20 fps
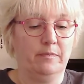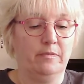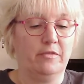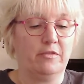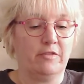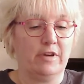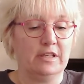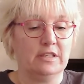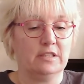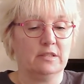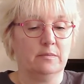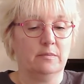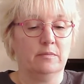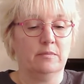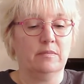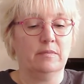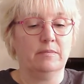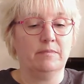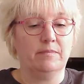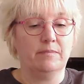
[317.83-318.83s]
thread
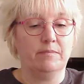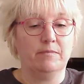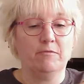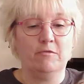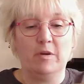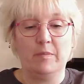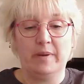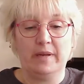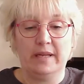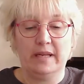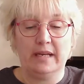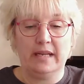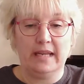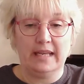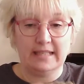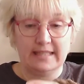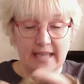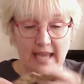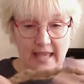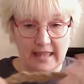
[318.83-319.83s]
some ribbon in
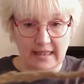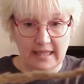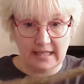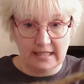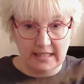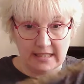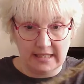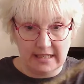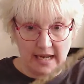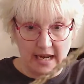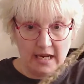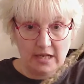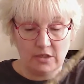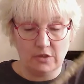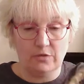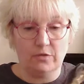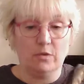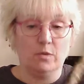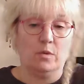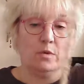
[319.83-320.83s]
it. It's at this
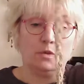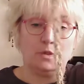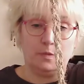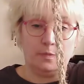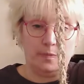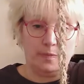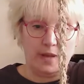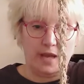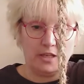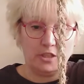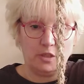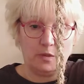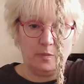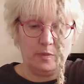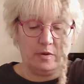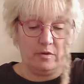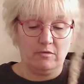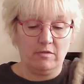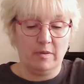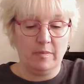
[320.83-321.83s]
stage, if you want to
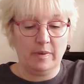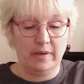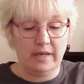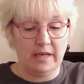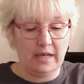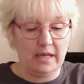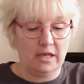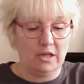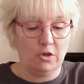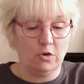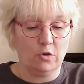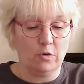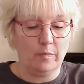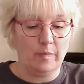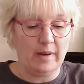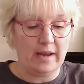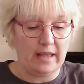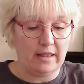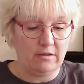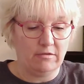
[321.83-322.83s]
actually put ribbon in it, you
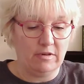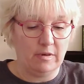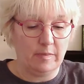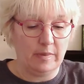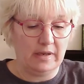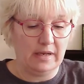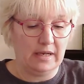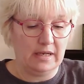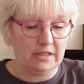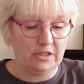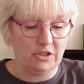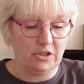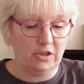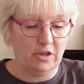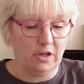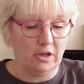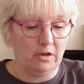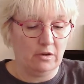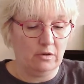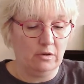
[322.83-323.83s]
can plait the ribbon in as you
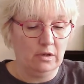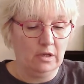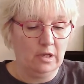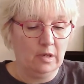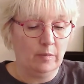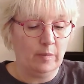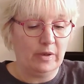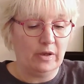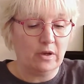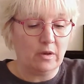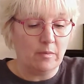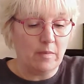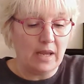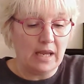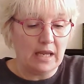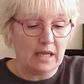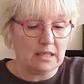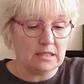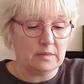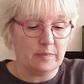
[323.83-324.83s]
go. But you can
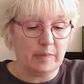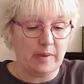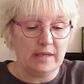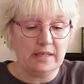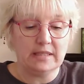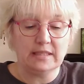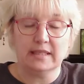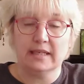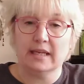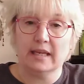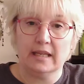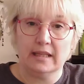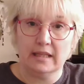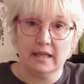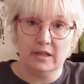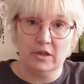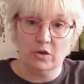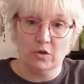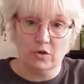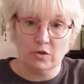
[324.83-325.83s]
make it as a bracelet, and
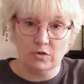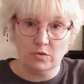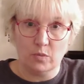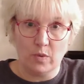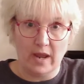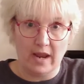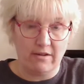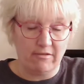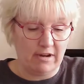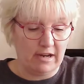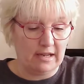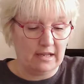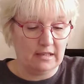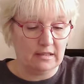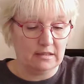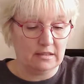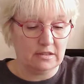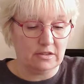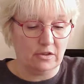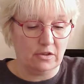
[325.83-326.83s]
then you could wear it.
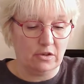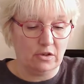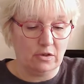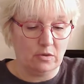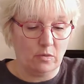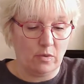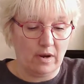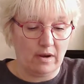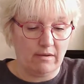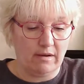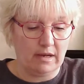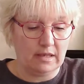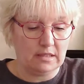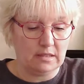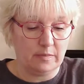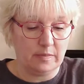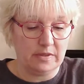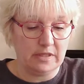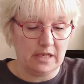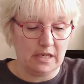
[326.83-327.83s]
So you could wear it
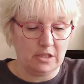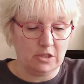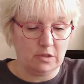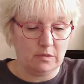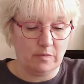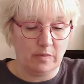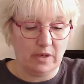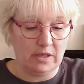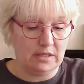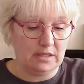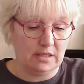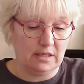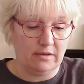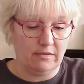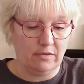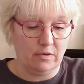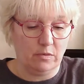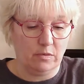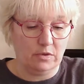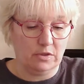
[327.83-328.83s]
as a protection
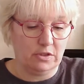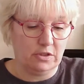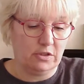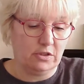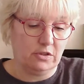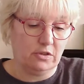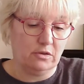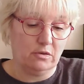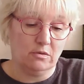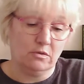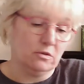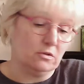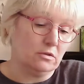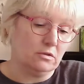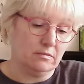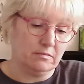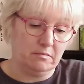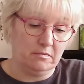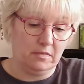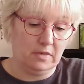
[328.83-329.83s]
bracelet if you wanted to,
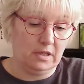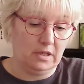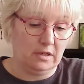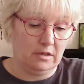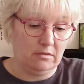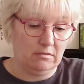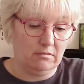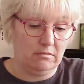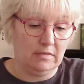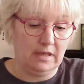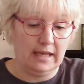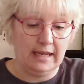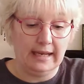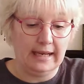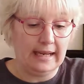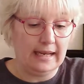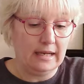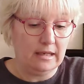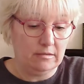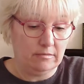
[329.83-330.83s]
or, you know,
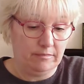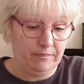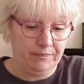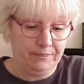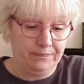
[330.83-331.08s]
healing,